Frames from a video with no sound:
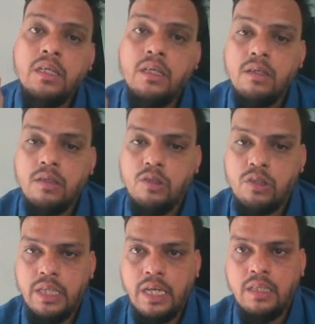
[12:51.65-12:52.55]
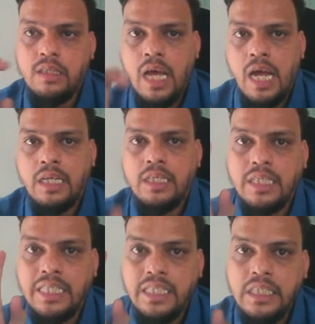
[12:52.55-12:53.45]
said that
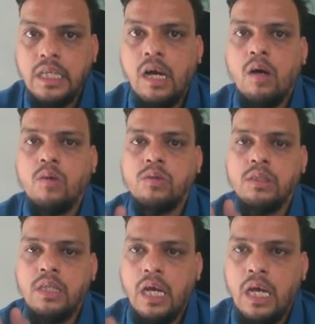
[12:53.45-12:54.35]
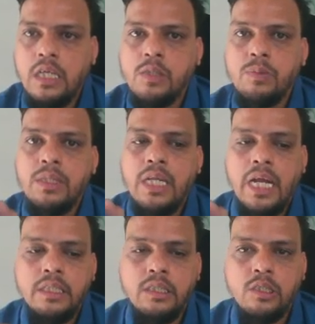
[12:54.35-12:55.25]
80,000 has been
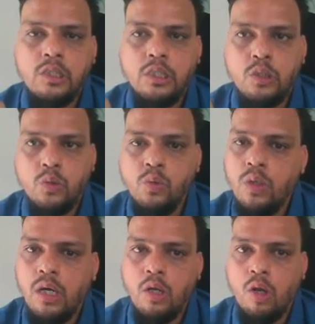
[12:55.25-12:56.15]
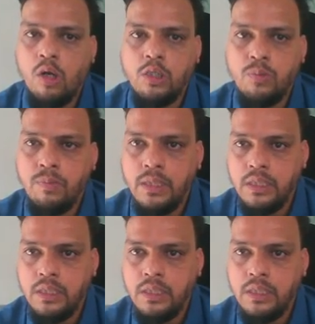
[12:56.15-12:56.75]
adjusted to allotment.